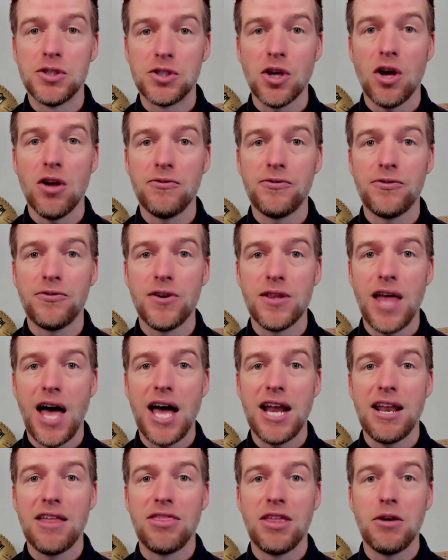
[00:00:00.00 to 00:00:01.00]
a result for
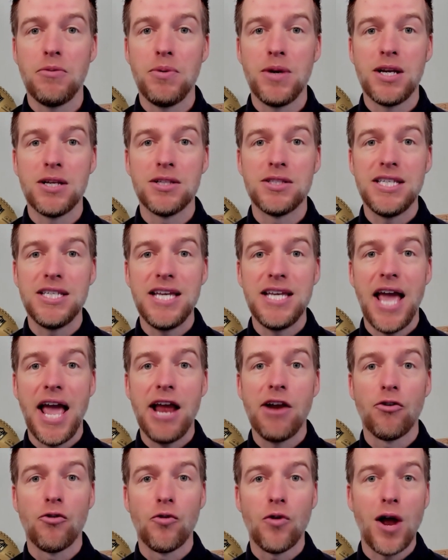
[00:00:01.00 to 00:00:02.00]
that, I think we could see
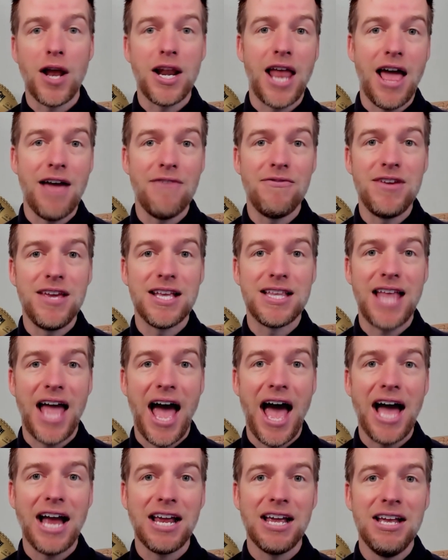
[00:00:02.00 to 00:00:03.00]
a run heavy
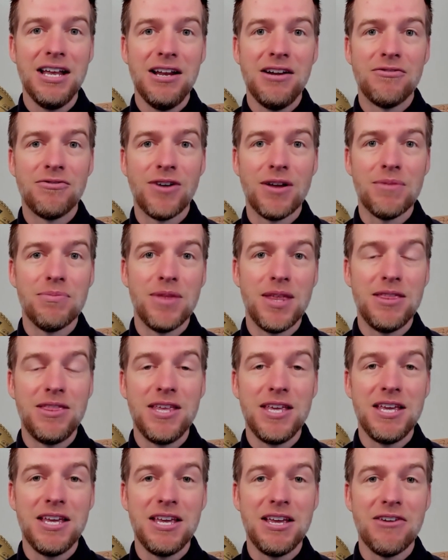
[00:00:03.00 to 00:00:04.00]
attack from
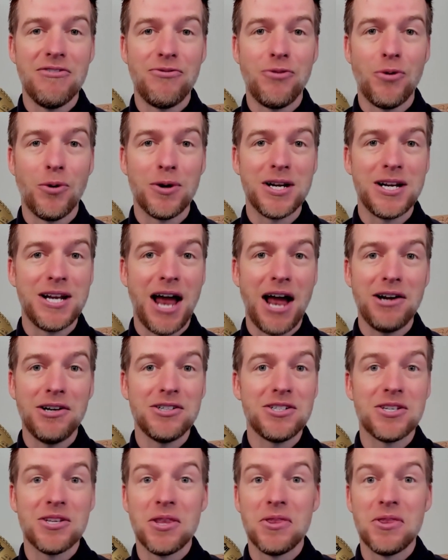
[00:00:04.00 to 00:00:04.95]
the 49ers.